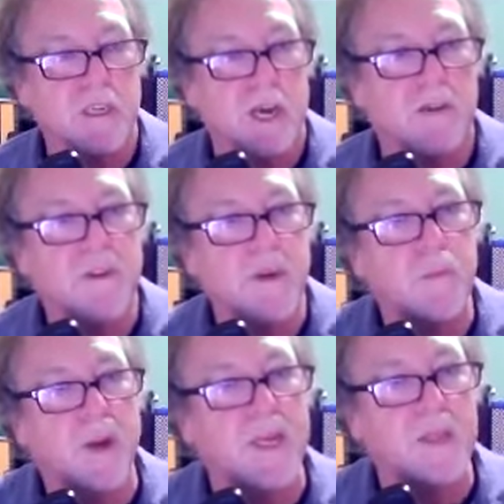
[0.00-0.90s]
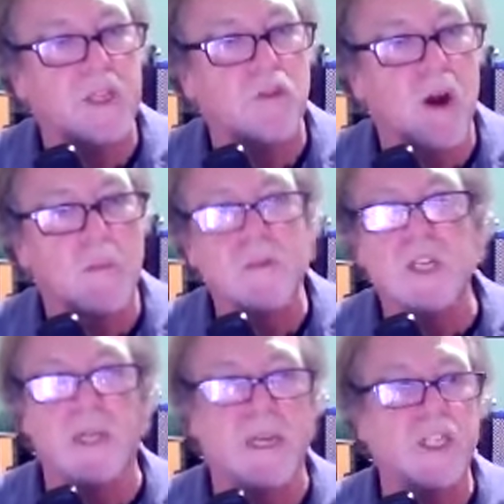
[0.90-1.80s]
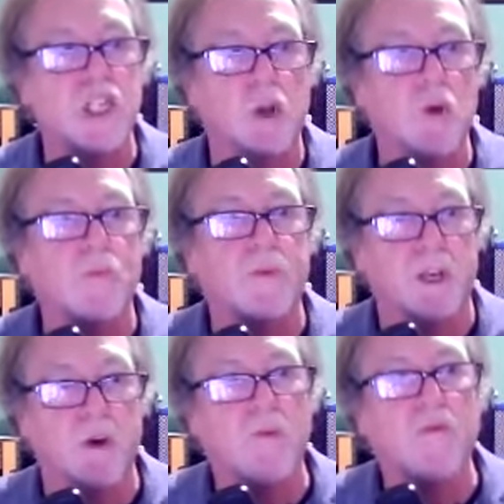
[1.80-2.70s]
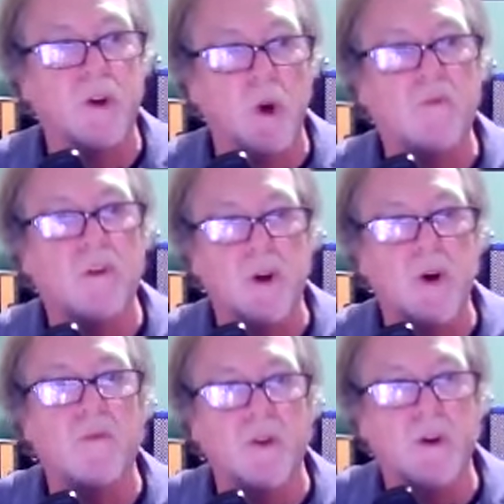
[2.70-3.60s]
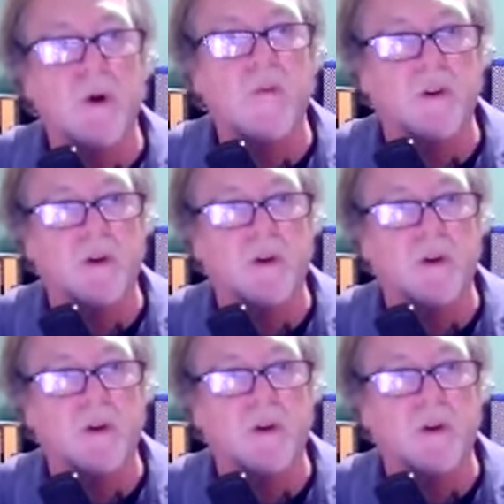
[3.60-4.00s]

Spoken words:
of him playing the drums, and they just looped it over and over and over and over